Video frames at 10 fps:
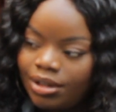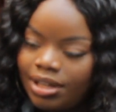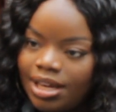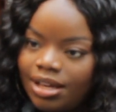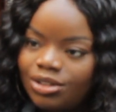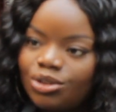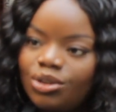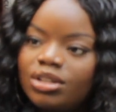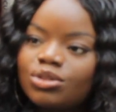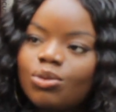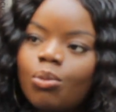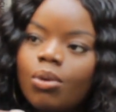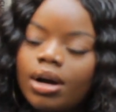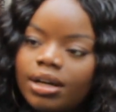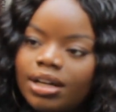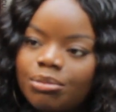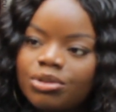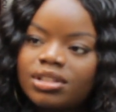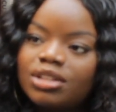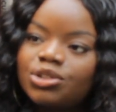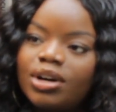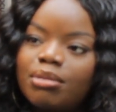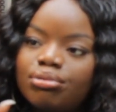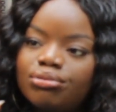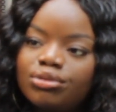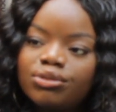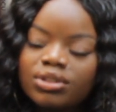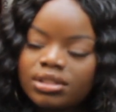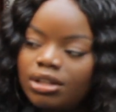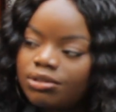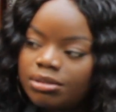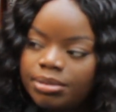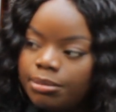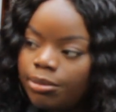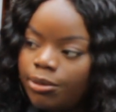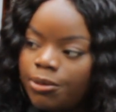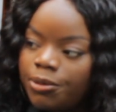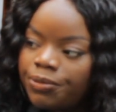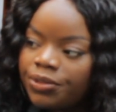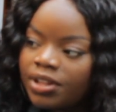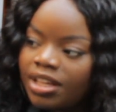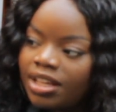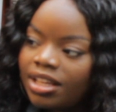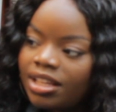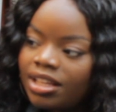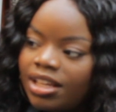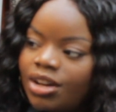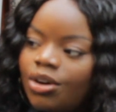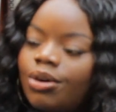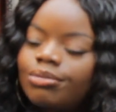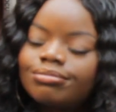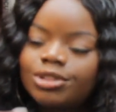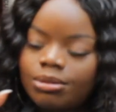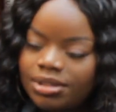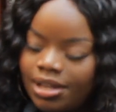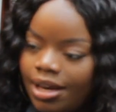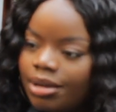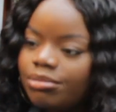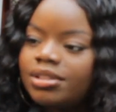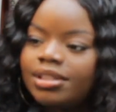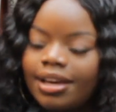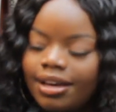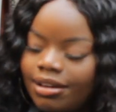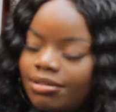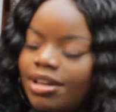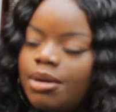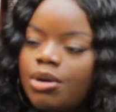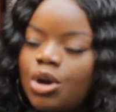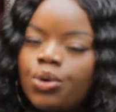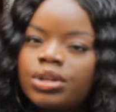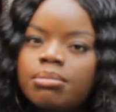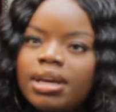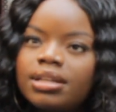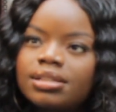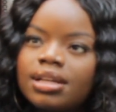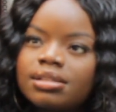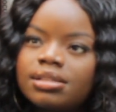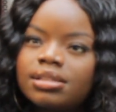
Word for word: Yeah, so you need to work. I'm not saying try and prove yourself to people but until they physically see it. Sometimes, they won't yeah, quite understand. It, it only makes magnitude.